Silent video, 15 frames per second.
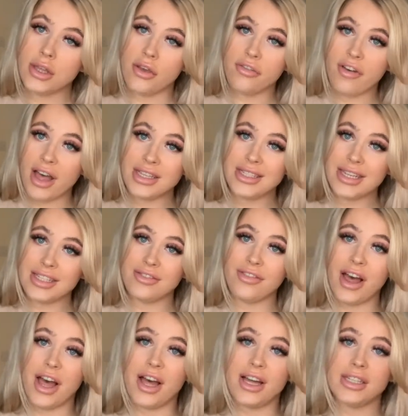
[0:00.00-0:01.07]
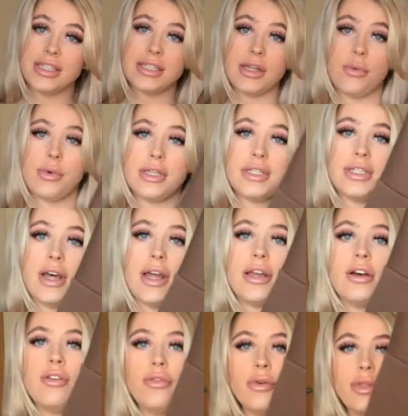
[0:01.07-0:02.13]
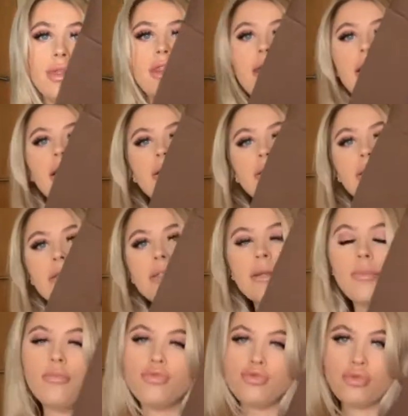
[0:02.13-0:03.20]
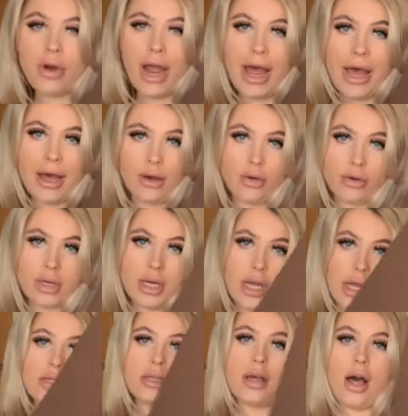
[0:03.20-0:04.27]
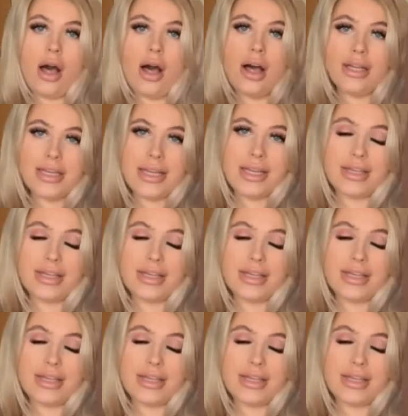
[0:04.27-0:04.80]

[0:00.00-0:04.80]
first things first, we're starting off with this brown cardi